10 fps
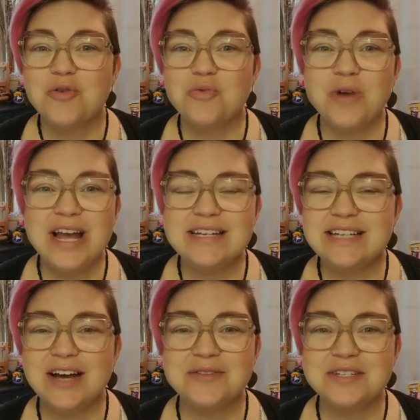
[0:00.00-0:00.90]
Right
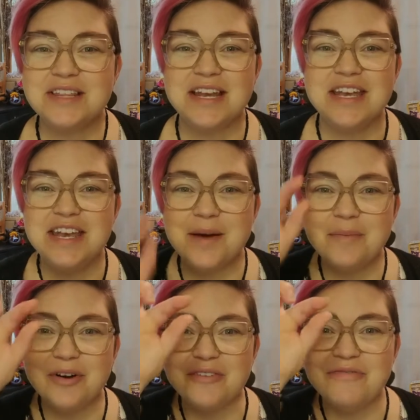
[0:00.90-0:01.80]
down to the
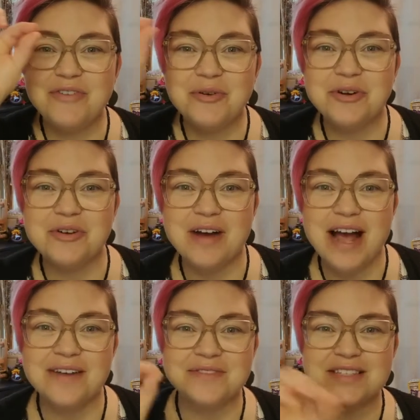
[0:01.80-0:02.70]
number of
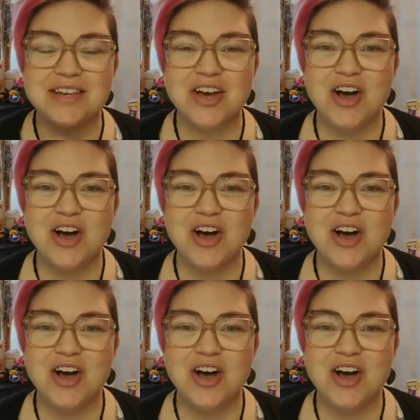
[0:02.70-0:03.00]
photographs